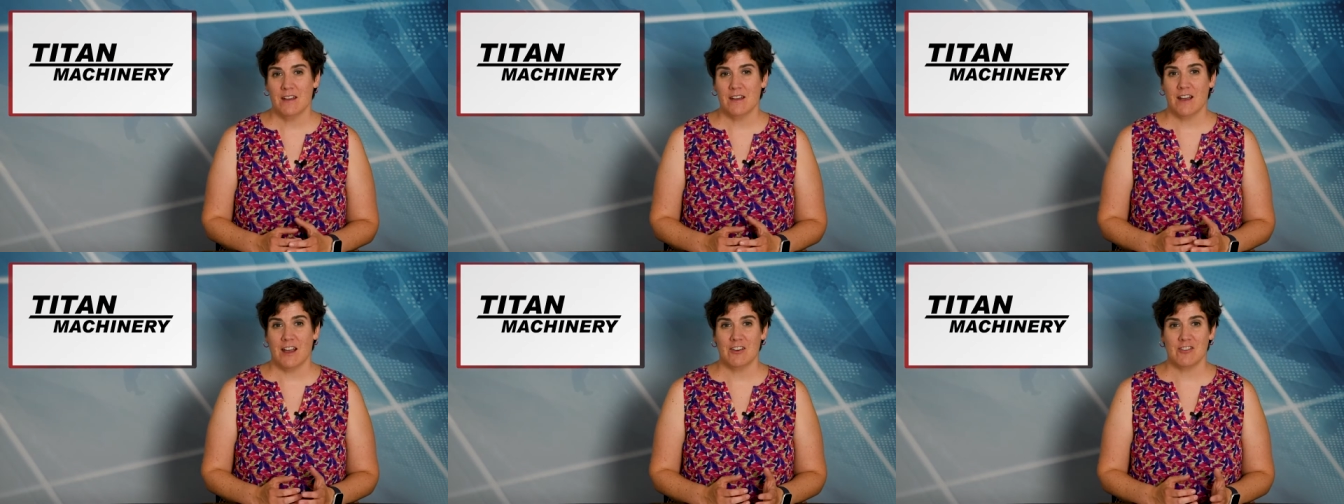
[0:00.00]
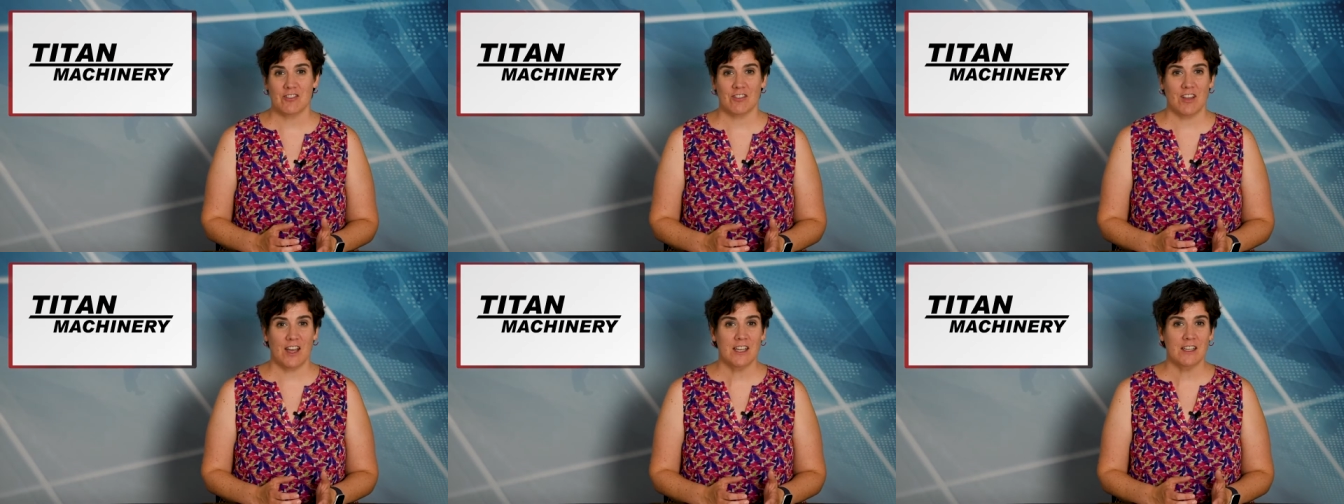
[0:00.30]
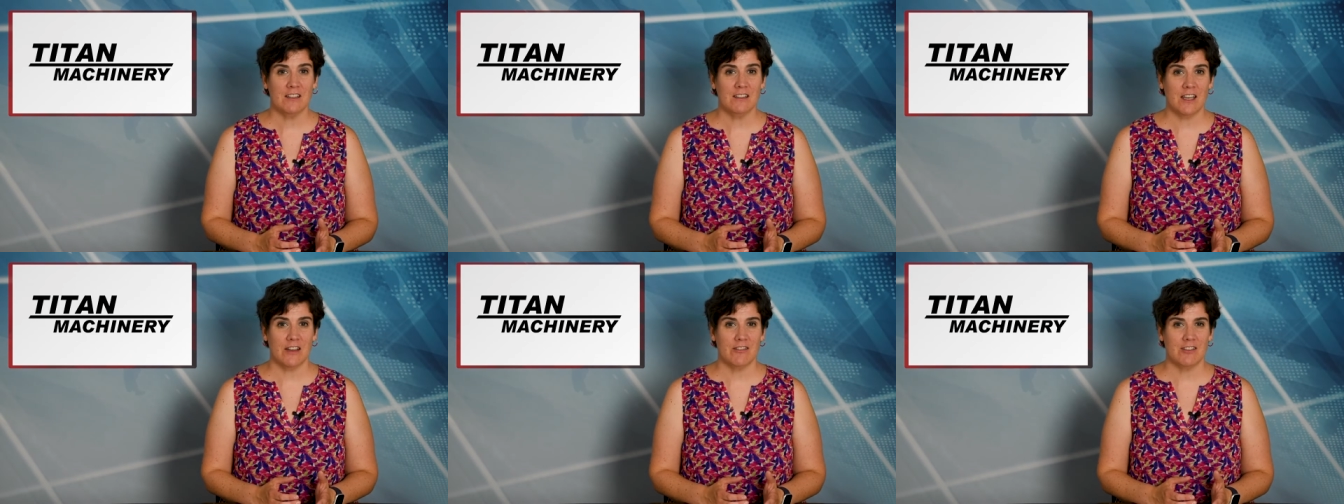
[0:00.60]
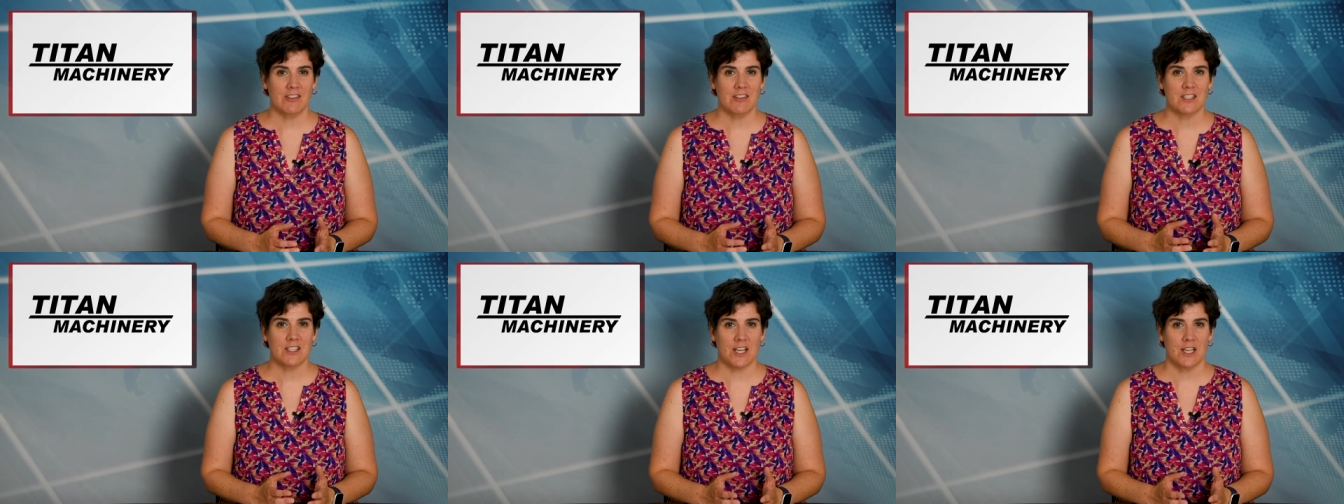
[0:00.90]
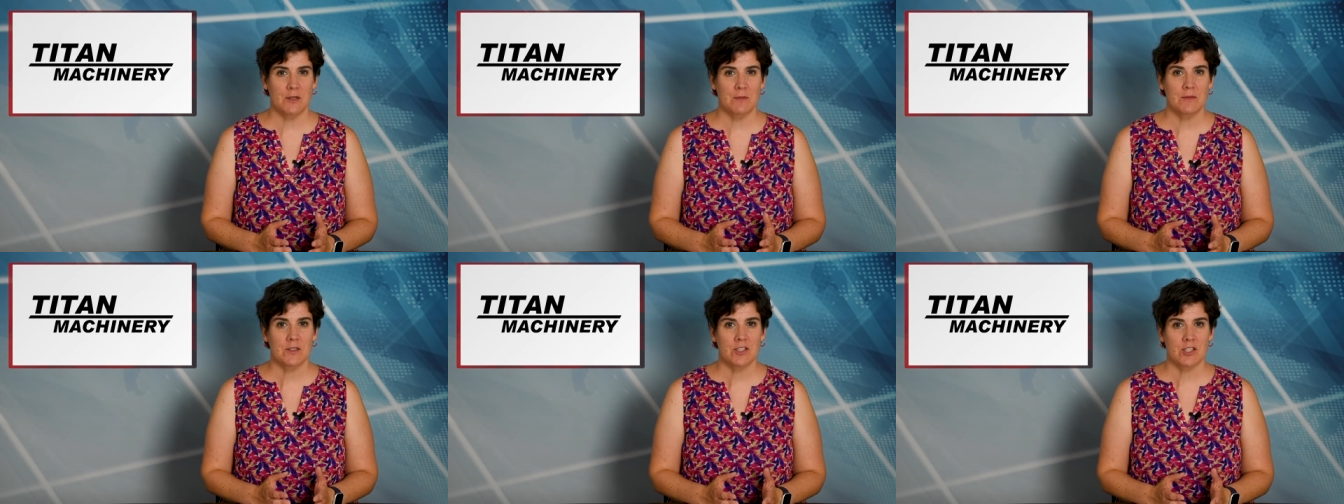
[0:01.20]
On July 11th,
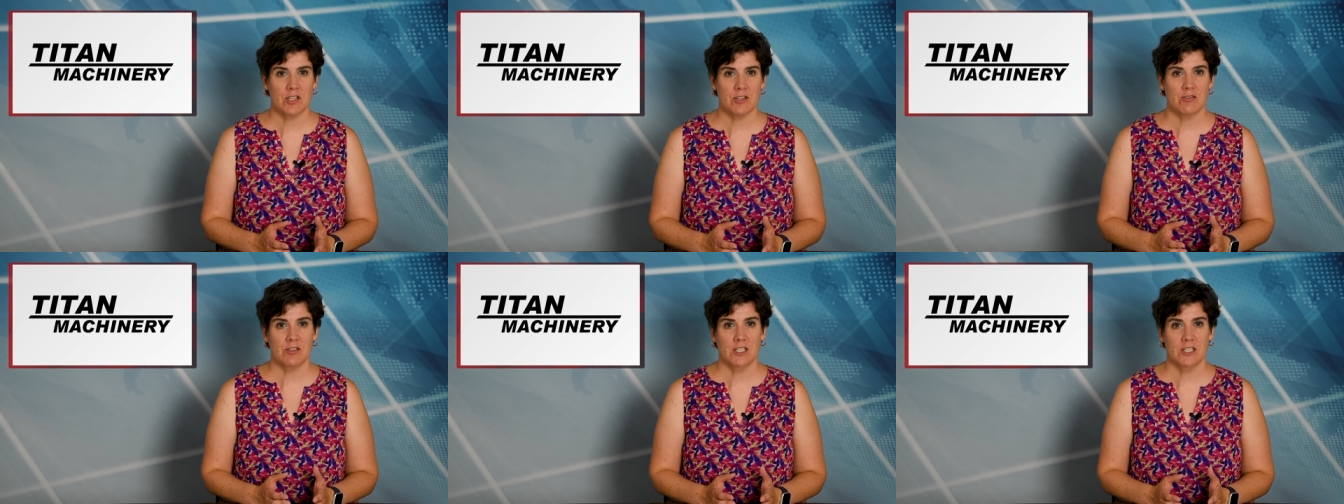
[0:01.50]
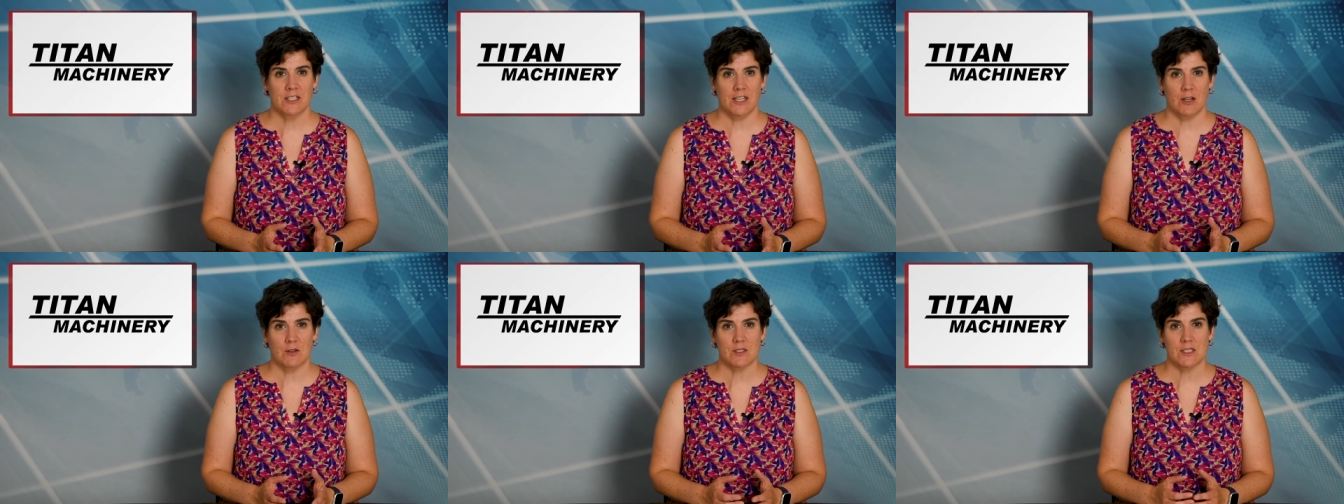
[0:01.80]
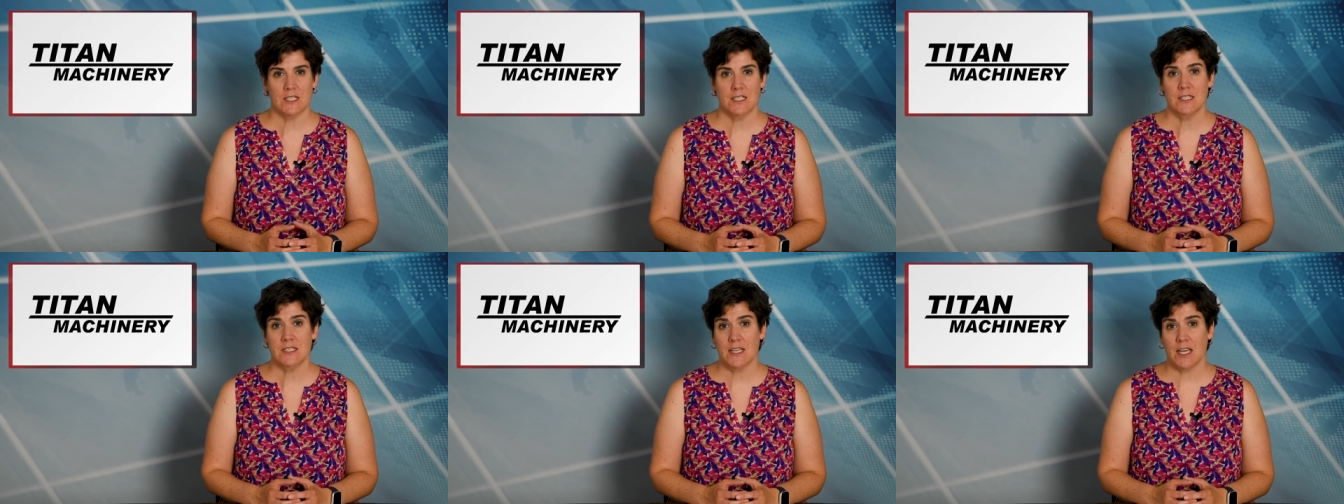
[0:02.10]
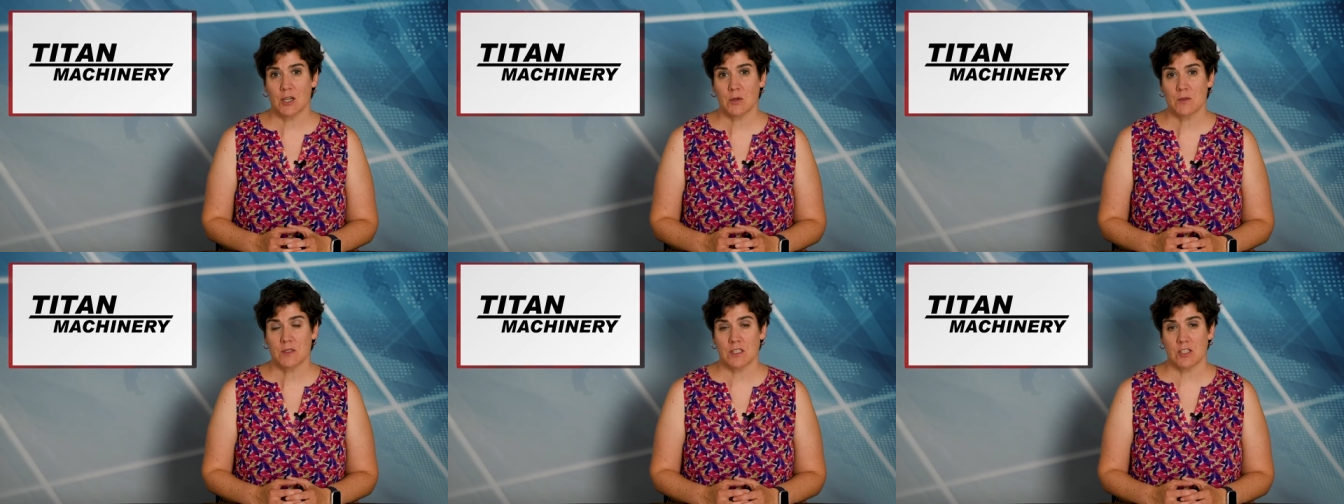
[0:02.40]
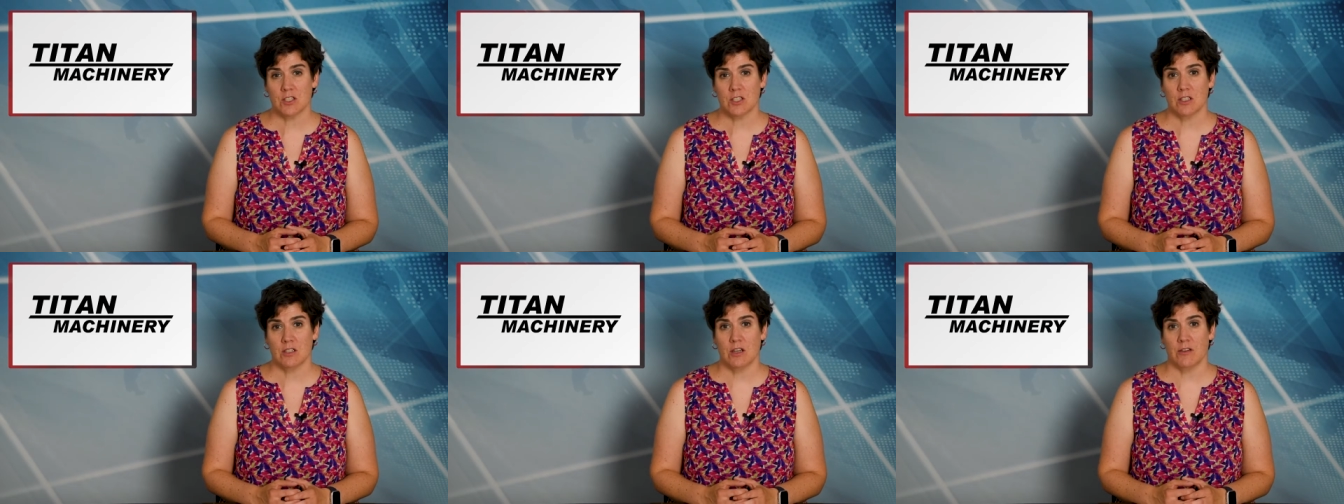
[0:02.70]
Titan Machinery announced its
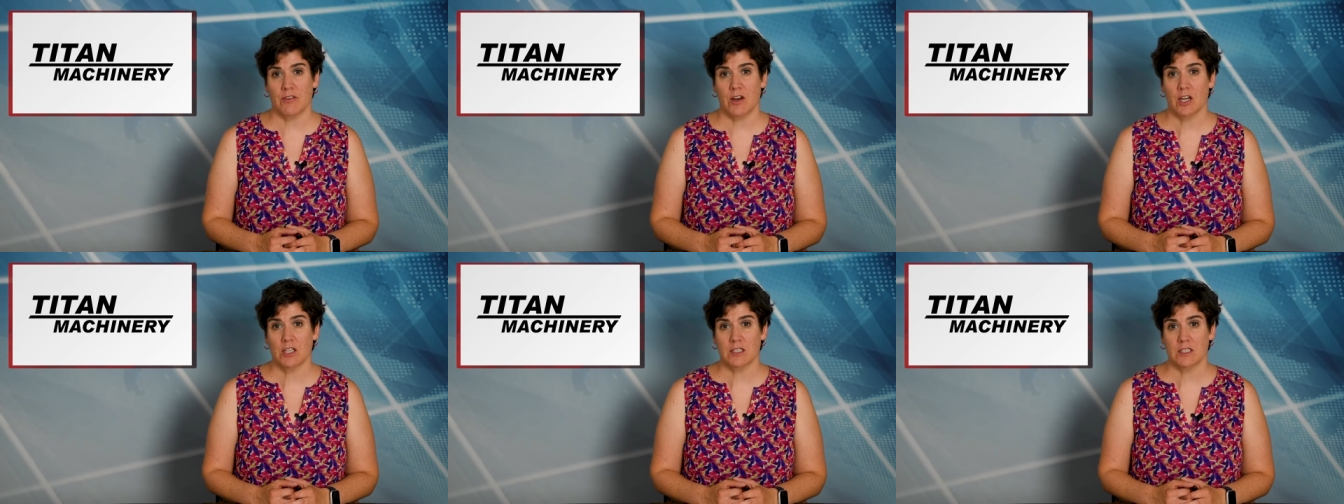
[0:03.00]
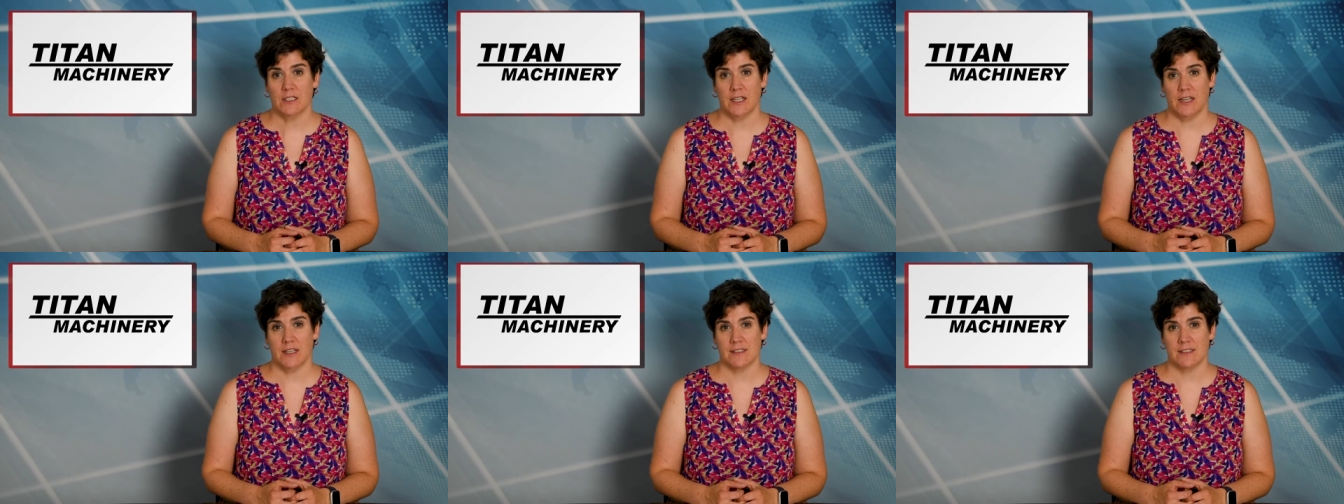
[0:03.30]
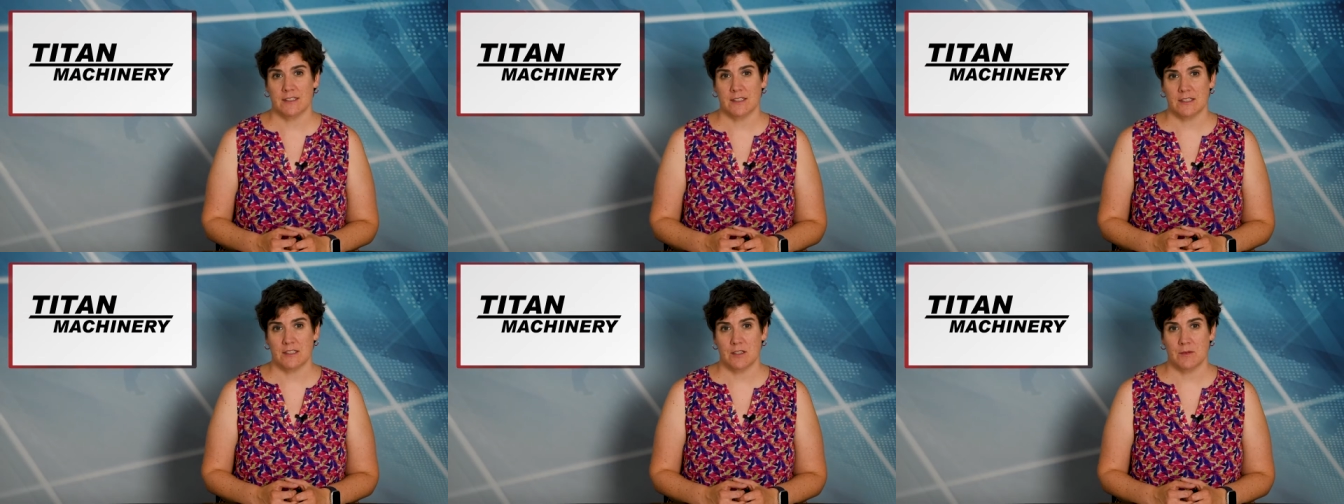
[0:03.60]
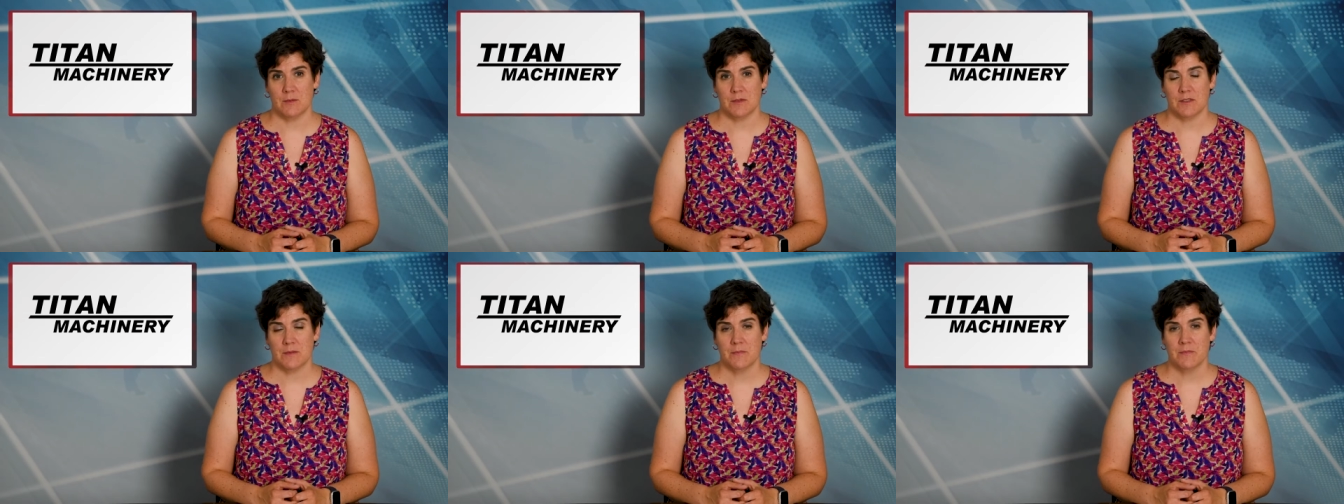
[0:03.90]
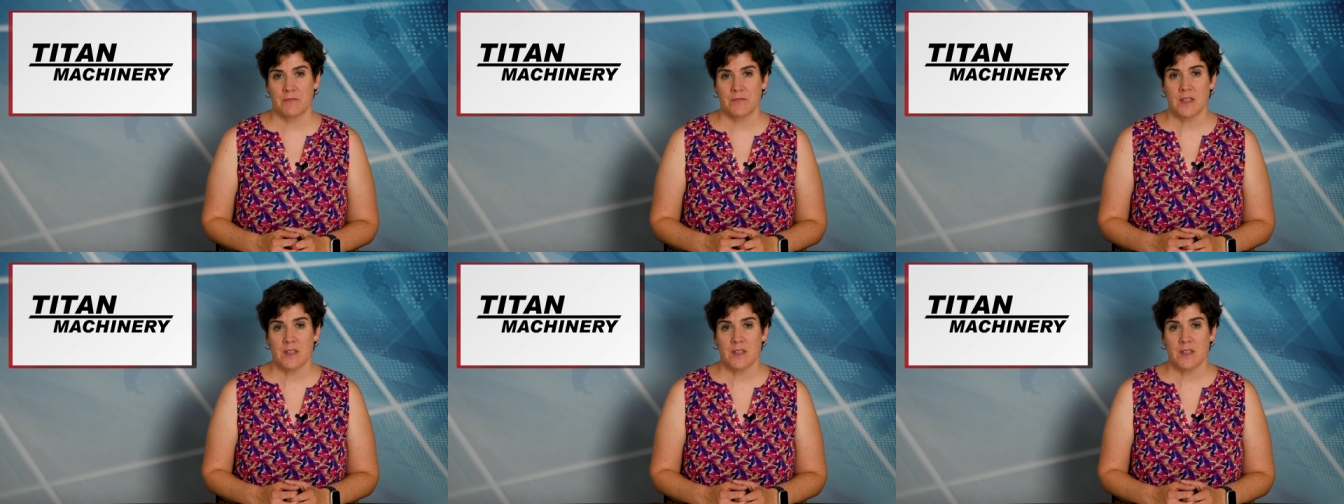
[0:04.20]
acquisition of Heartland Ag Systems.